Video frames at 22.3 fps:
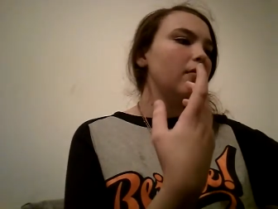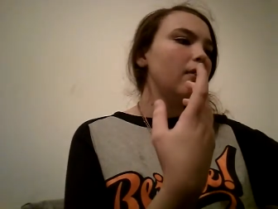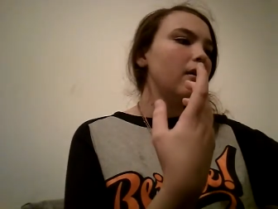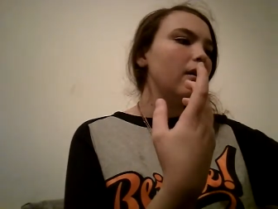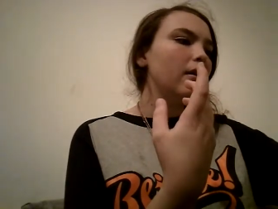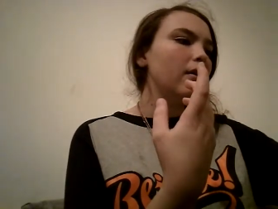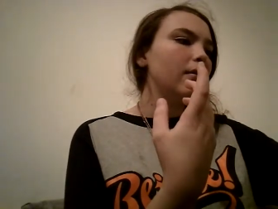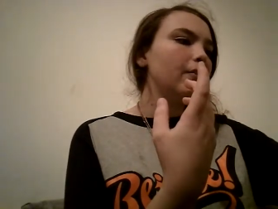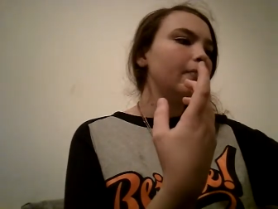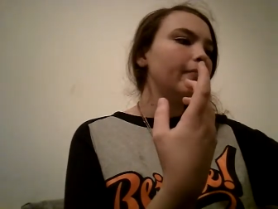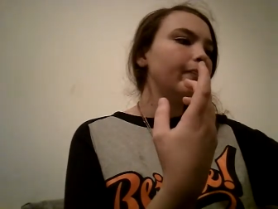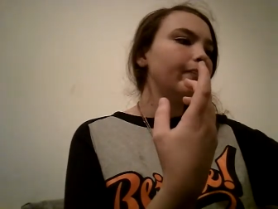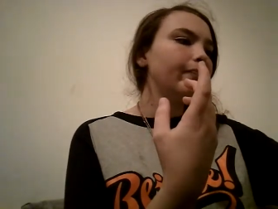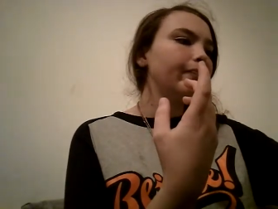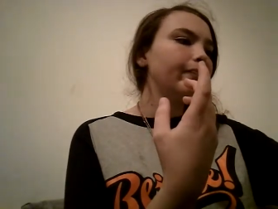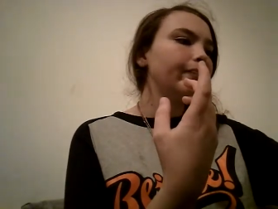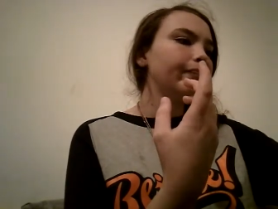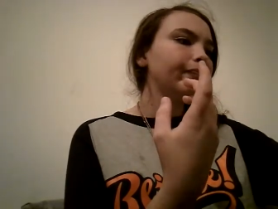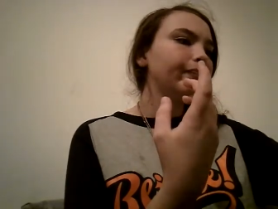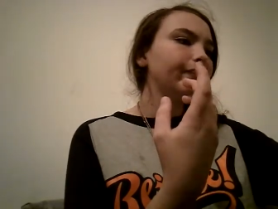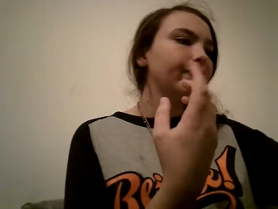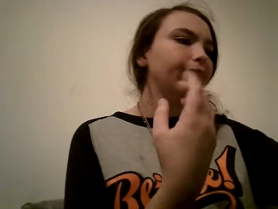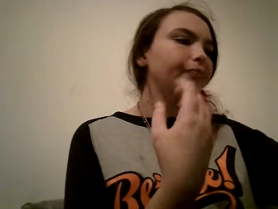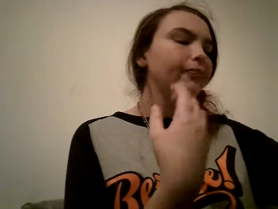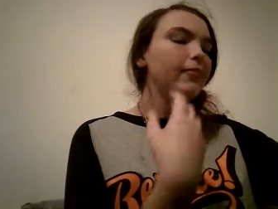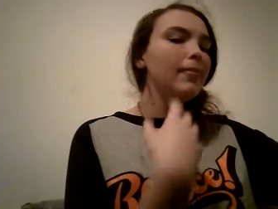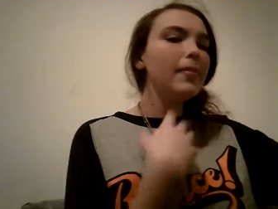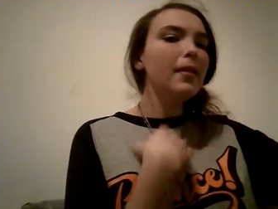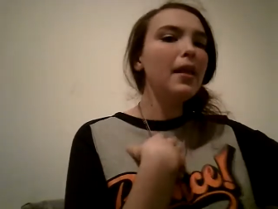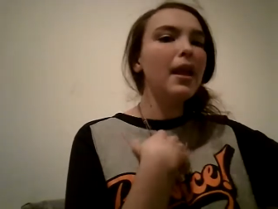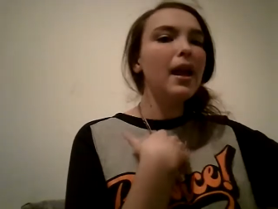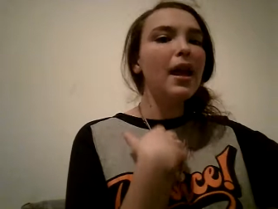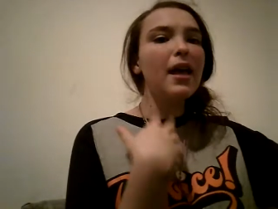And
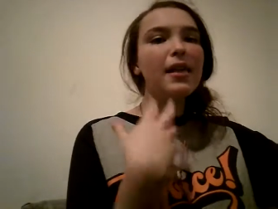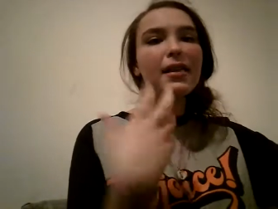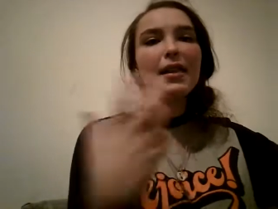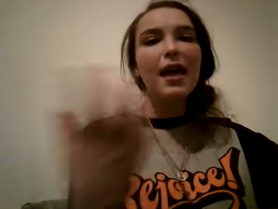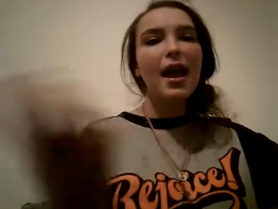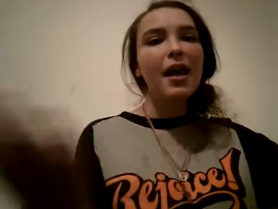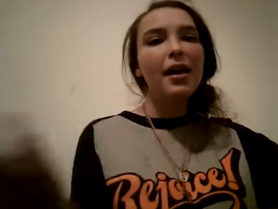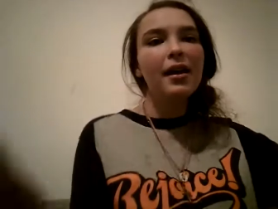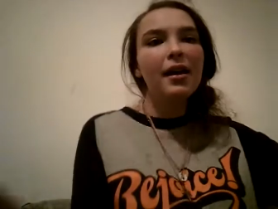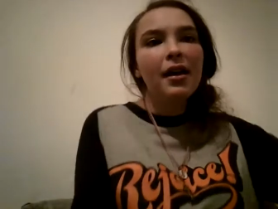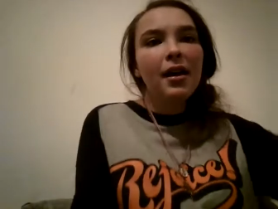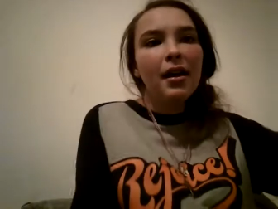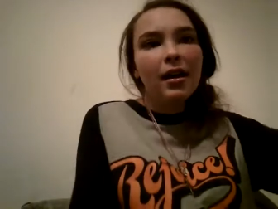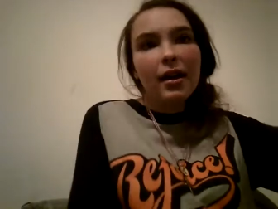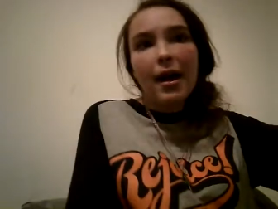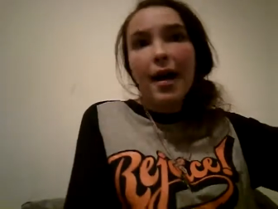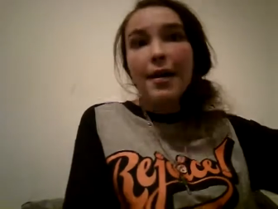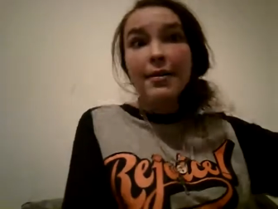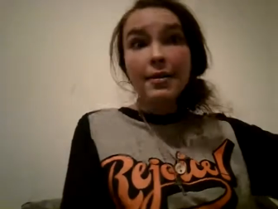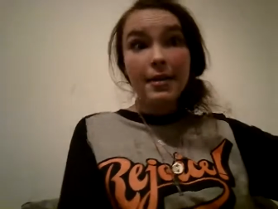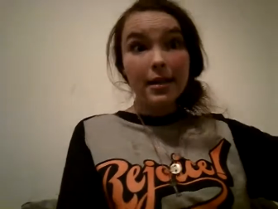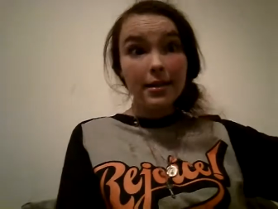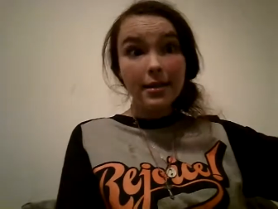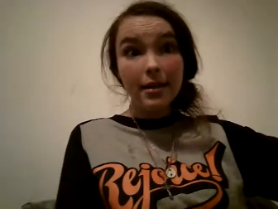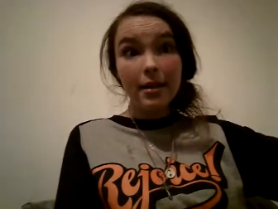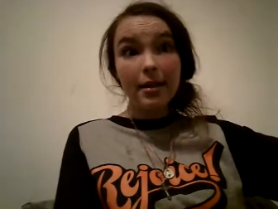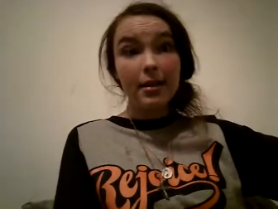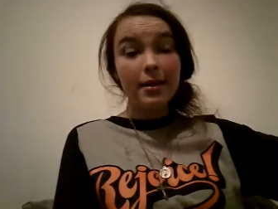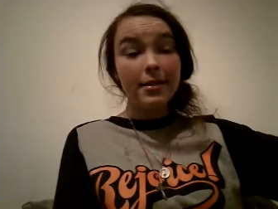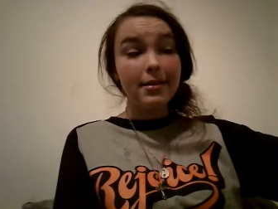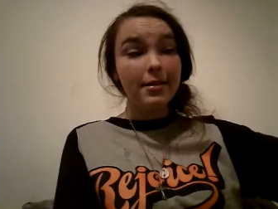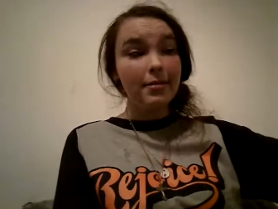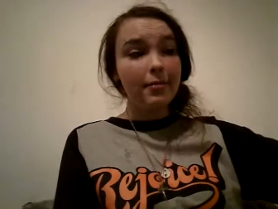that God does
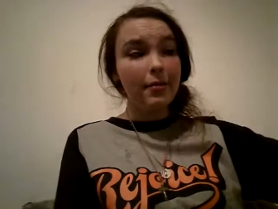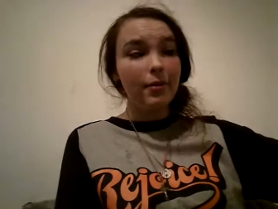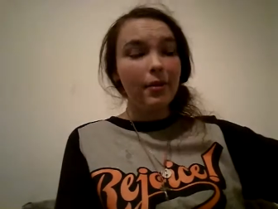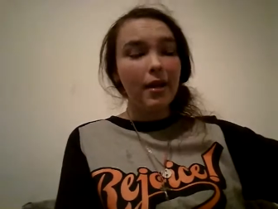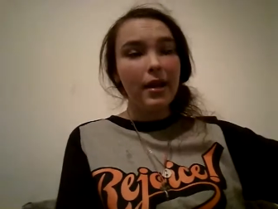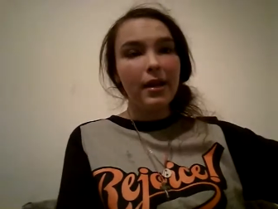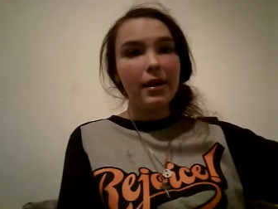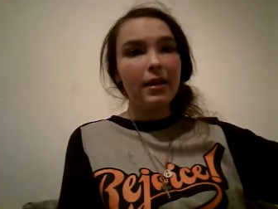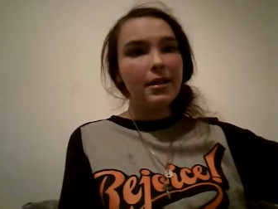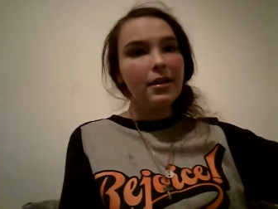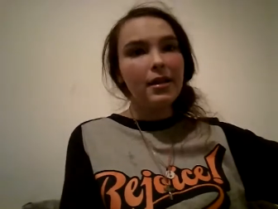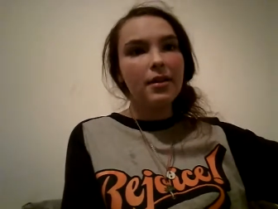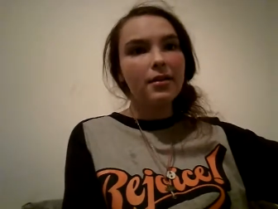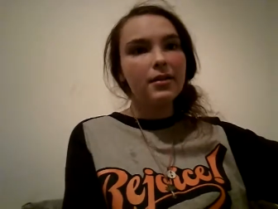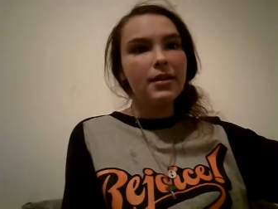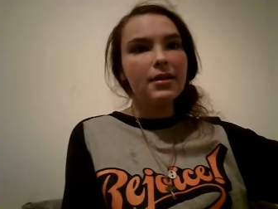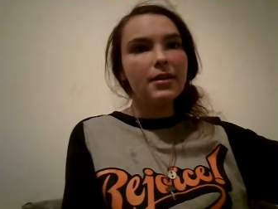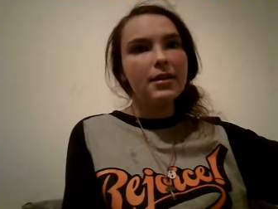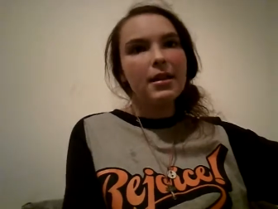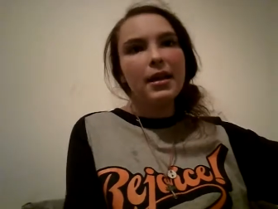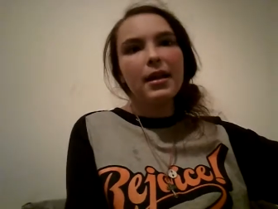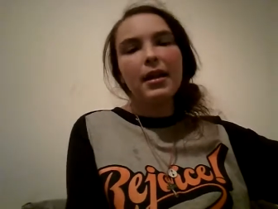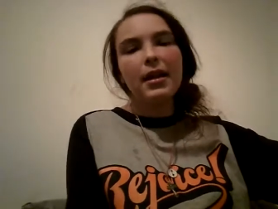tell us to be ready. He tells us,